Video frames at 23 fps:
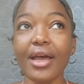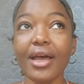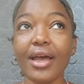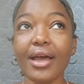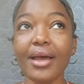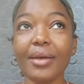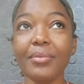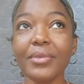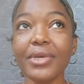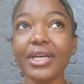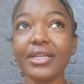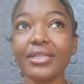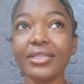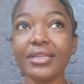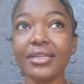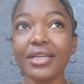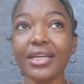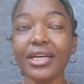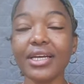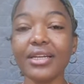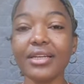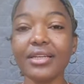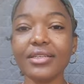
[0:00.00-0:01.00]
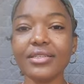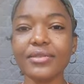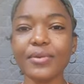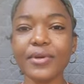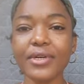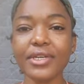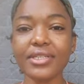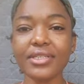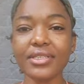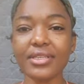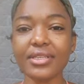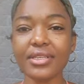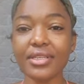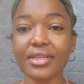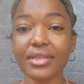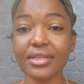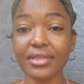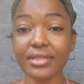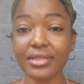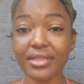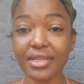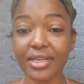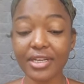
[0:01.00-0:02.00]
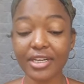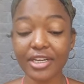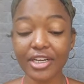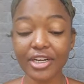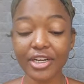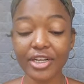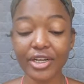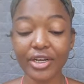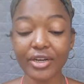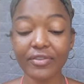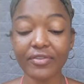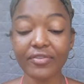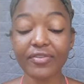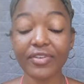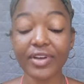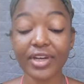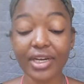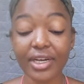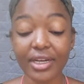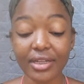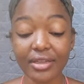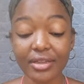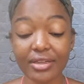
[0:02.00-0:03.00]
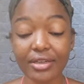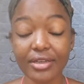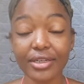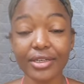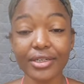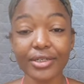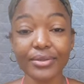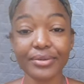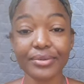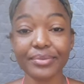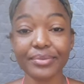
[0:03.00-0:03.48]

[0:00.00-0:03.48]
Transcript: I'm getting that this person thinks that they're your father.